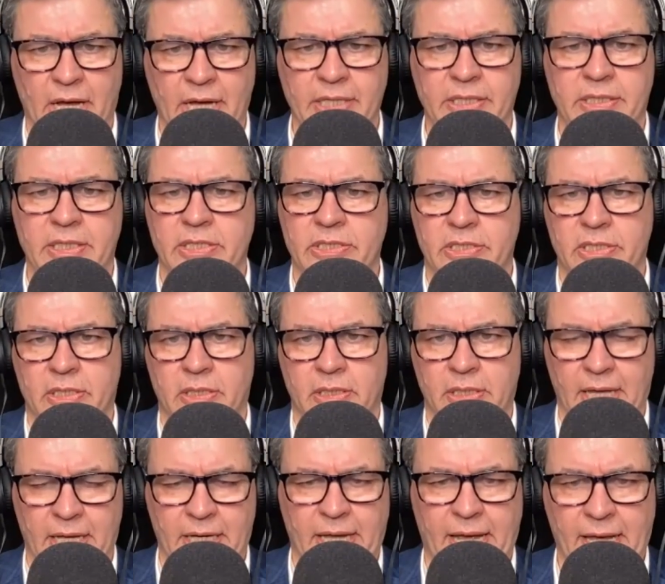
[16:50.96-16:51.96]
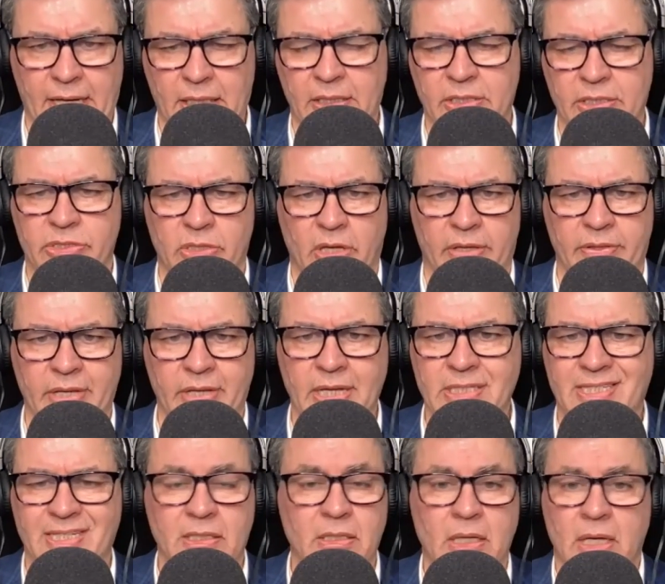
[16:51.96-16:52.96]
scientists and analysts on
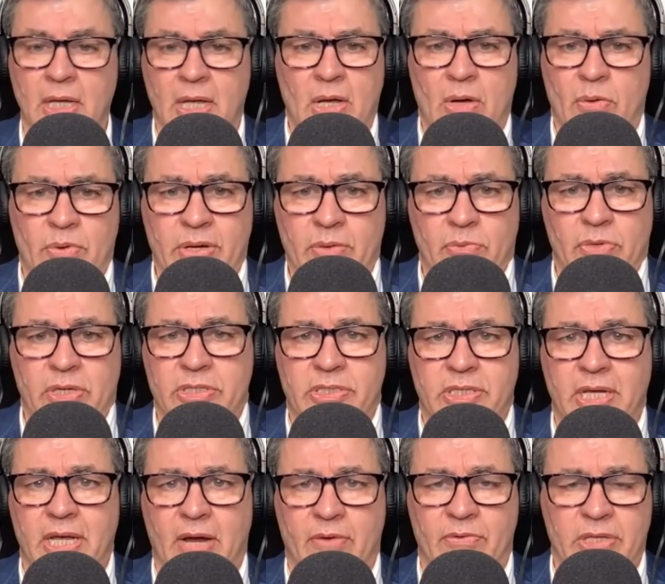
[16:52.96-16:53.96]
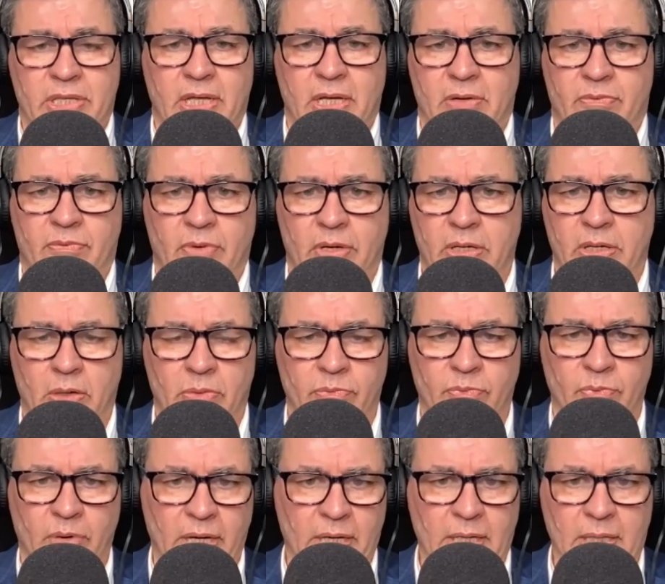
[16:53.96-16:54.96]
this, and we see everything, you
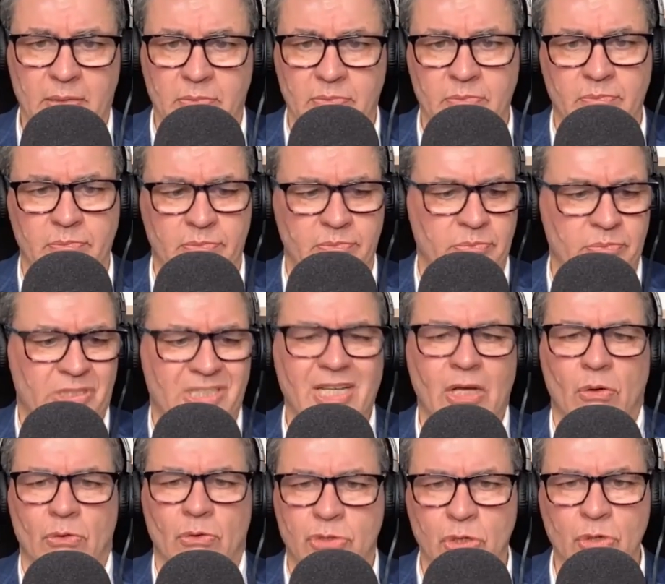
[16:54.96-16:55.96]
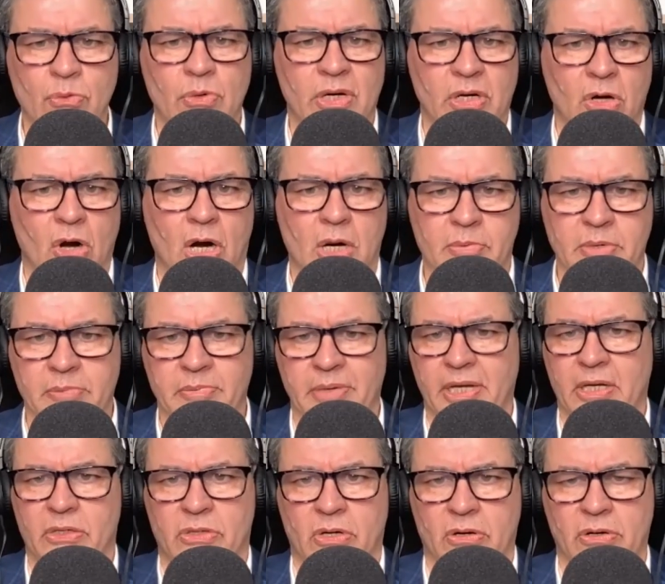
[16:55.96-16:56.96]
know, CO2 and carbon
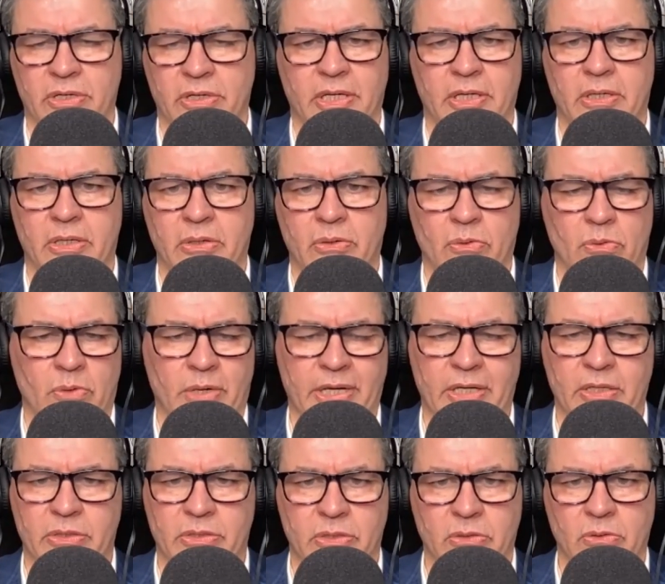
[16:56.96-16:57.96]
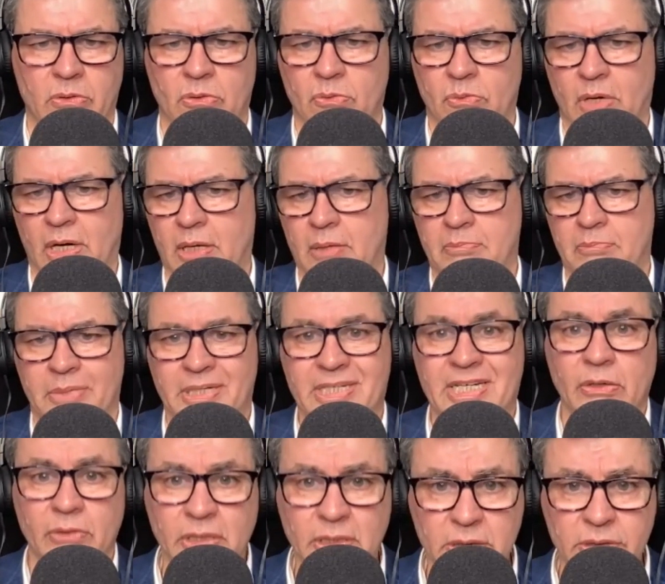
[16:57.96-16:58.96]
being turned into
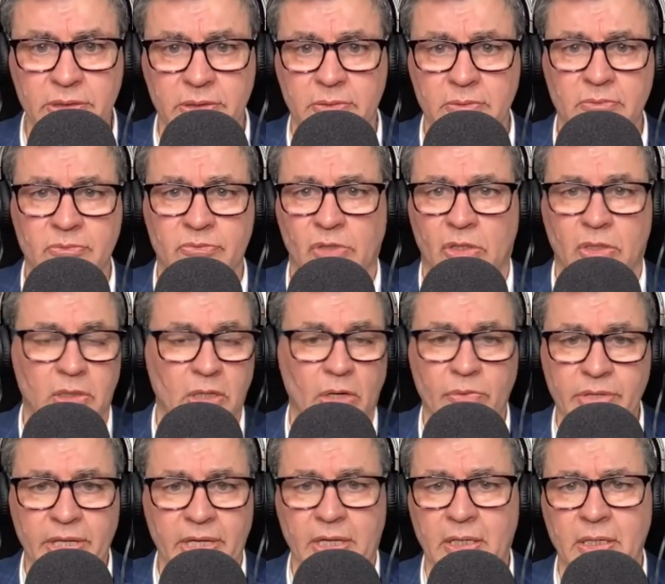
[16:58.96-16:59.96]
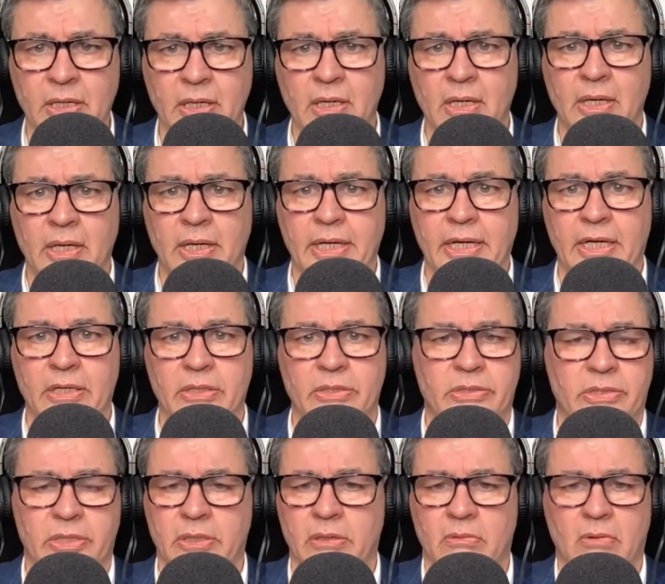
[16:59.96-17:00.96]
materials for clothing,
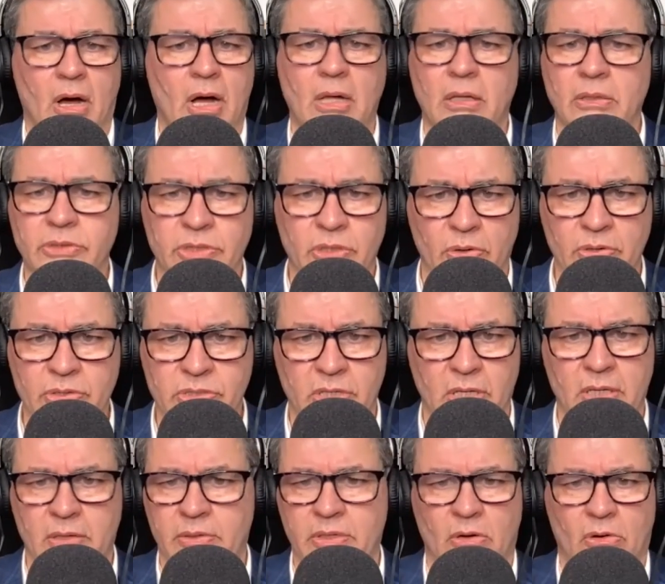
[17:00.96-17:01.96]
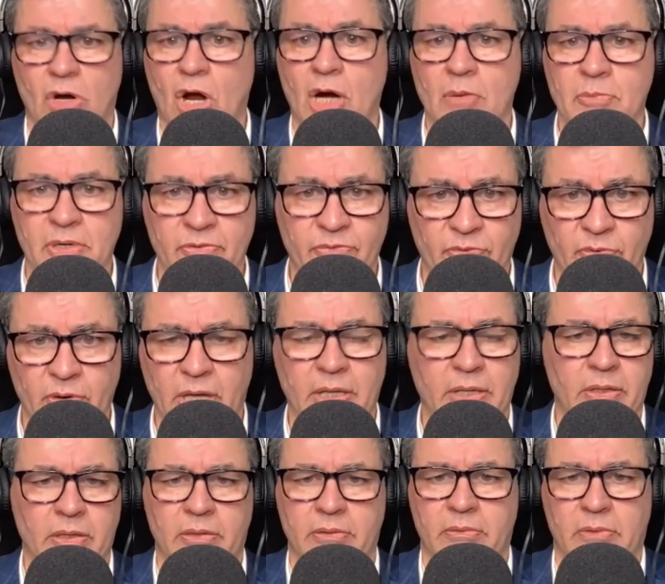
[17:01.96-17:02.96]
into all sorts of, you know, carbon.
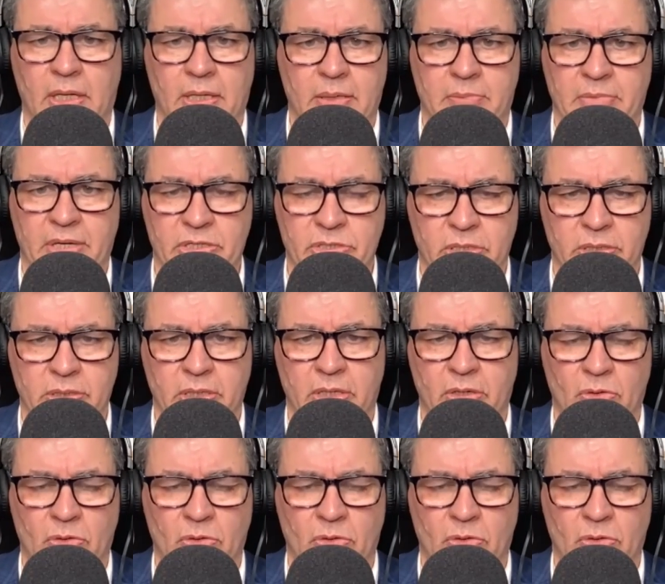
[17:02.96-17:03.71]
I mentioned